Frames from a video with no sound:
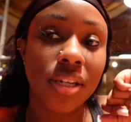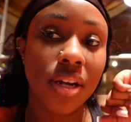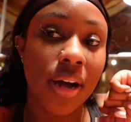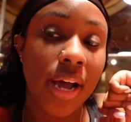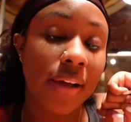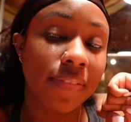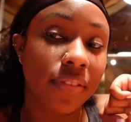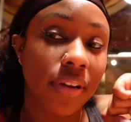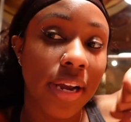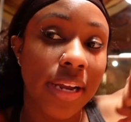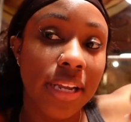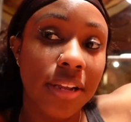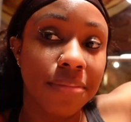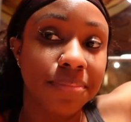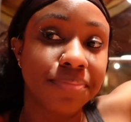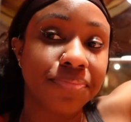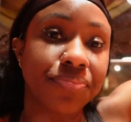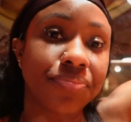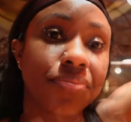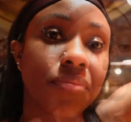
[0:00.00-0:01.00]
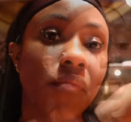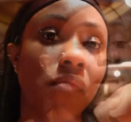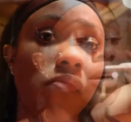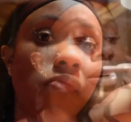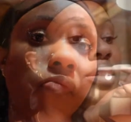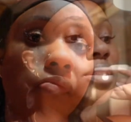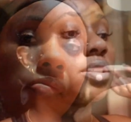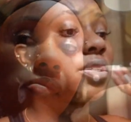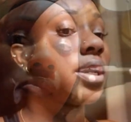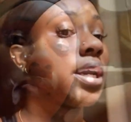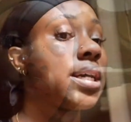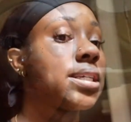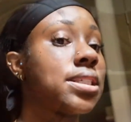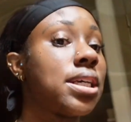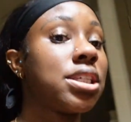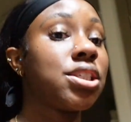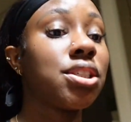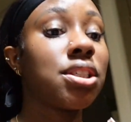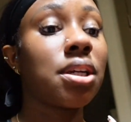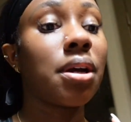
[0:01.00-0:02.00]
y'all after I eat. So guys,
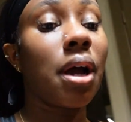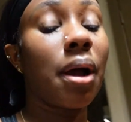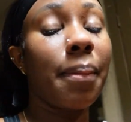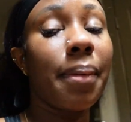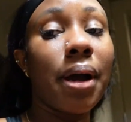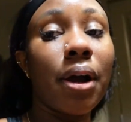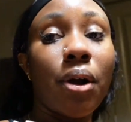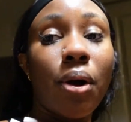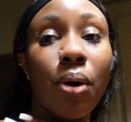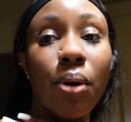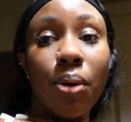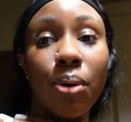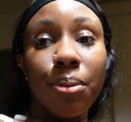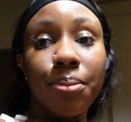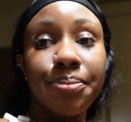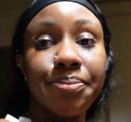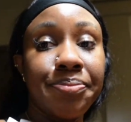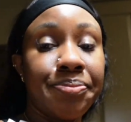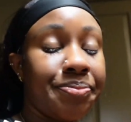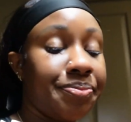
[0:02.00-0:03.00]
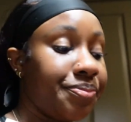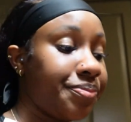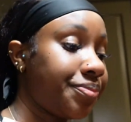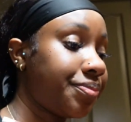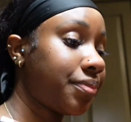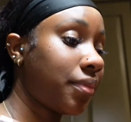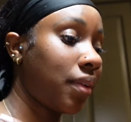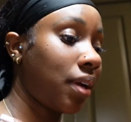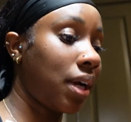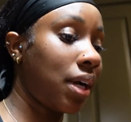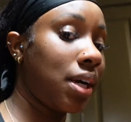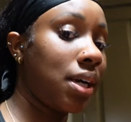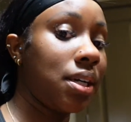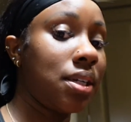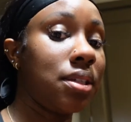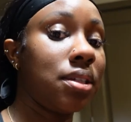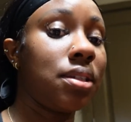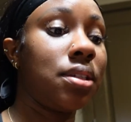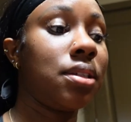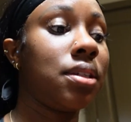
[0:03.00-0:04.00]
I just got back home,
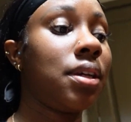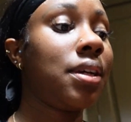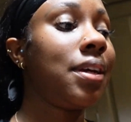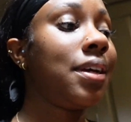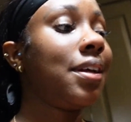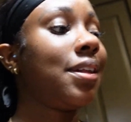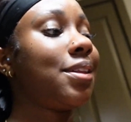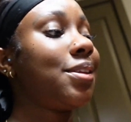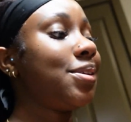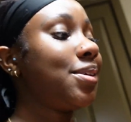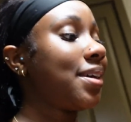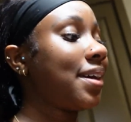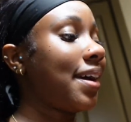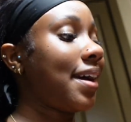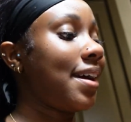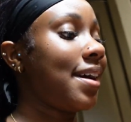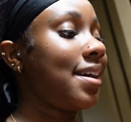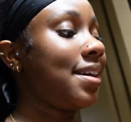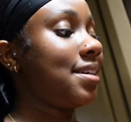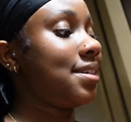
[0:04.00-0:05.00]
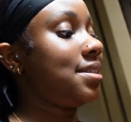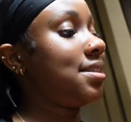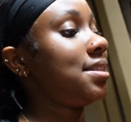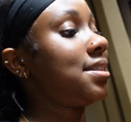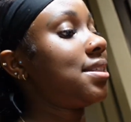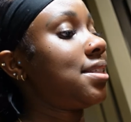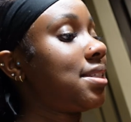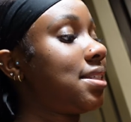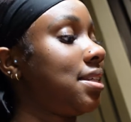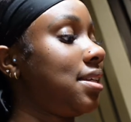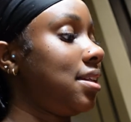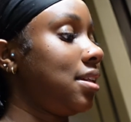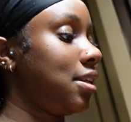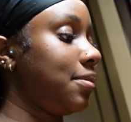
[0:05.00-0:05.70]
and look guys,